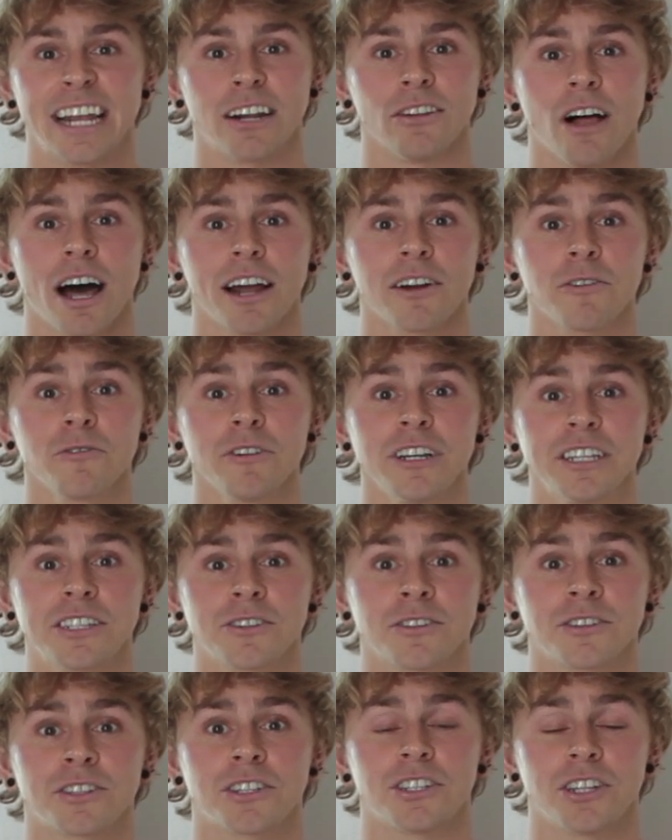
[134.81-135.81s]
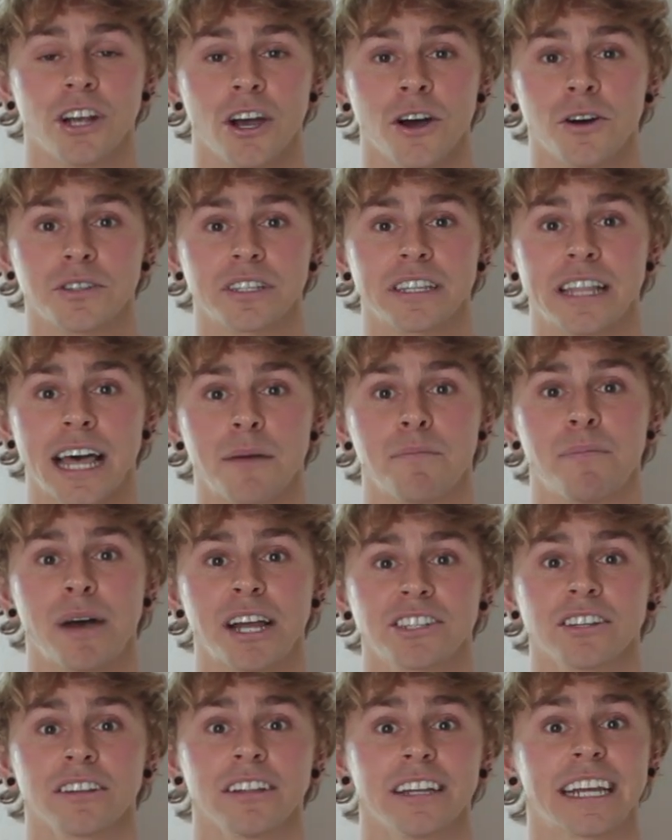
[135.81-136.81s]
And a lot of research shows
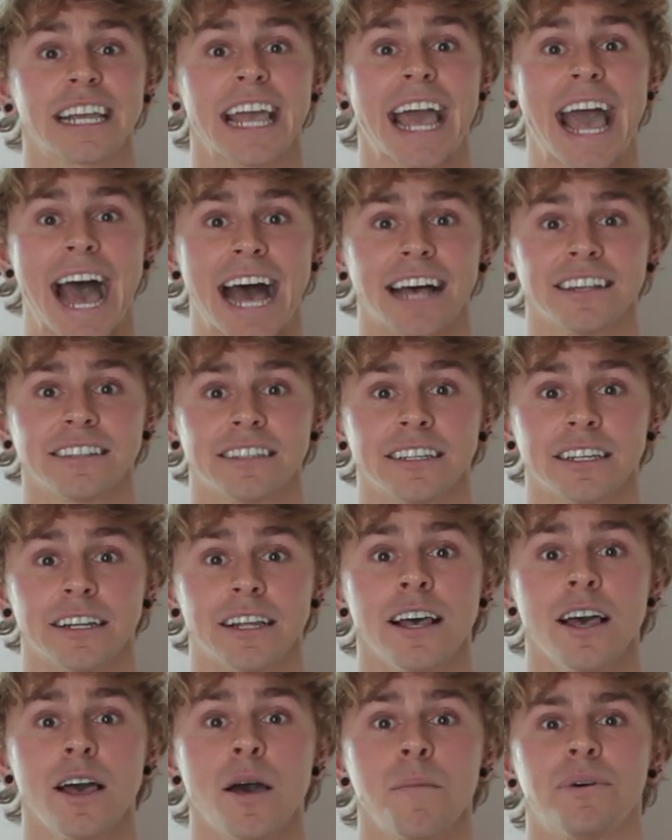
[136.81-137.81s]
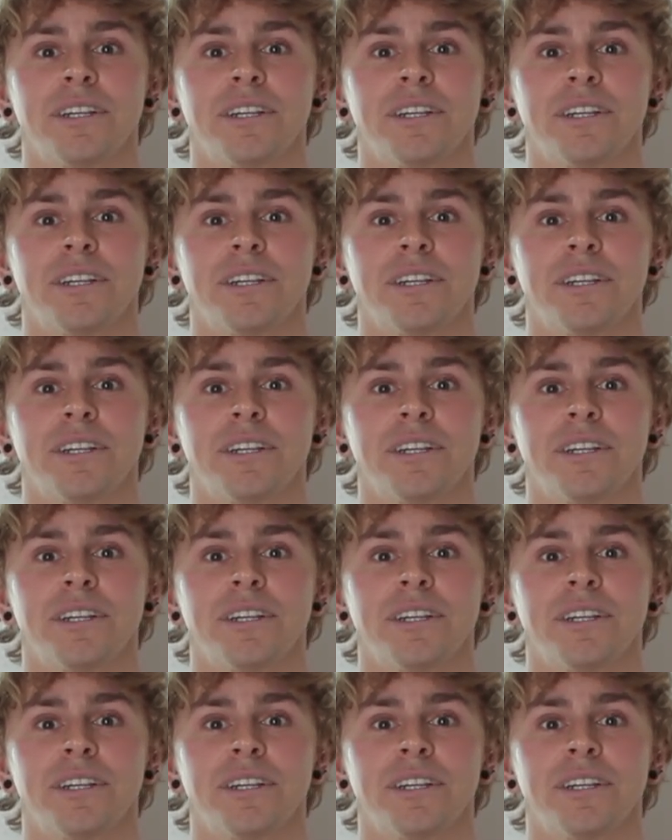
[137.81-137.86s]
that betulinic acid